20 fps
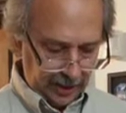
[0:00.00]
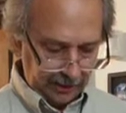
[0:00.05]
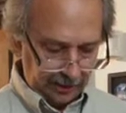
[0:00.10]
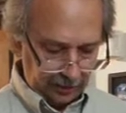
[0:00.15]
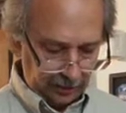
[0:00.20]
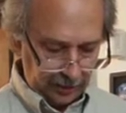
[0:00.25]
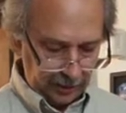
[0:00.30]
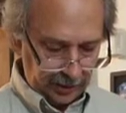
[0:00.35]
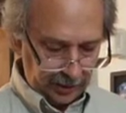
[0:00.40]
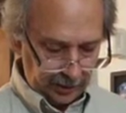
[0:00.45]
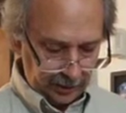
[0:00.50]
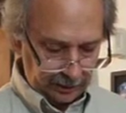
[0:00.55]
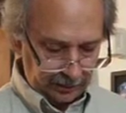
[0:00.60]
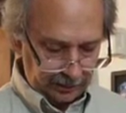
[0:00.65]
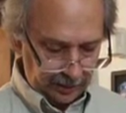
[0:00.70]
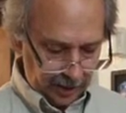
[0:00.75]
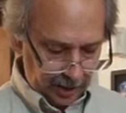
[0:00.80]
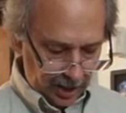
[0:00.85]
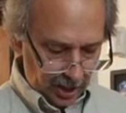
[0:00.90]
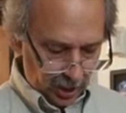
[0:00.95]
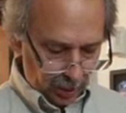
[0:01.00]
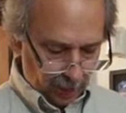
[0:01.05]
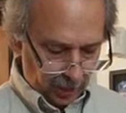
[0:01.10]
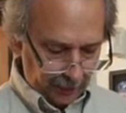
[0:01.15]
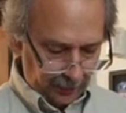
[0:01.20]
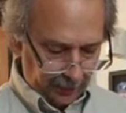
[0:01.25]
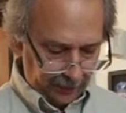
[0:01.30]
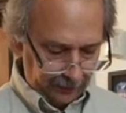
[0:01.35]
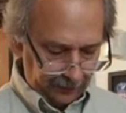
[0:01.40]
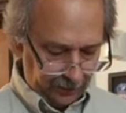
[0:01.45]
This one goes
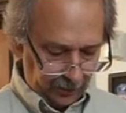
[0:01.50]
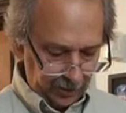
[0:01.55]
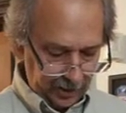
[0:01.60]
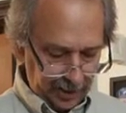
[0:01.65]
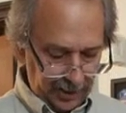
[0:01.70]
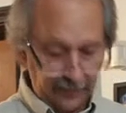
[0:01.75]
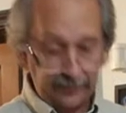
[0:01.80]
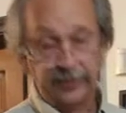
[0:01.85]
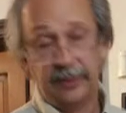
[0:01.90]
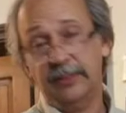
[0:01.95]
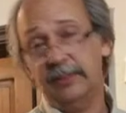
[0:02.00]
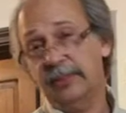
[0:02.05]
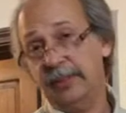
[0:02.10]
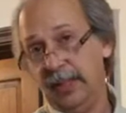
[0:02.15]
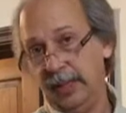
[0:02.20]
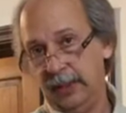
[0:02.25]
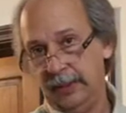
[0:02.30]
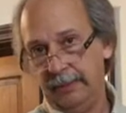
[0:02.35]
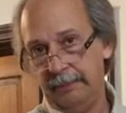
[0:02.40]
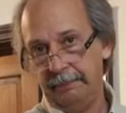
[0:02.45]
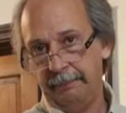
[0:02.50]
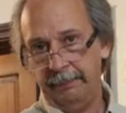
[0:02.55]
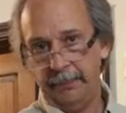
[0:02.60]
1.4 to f16.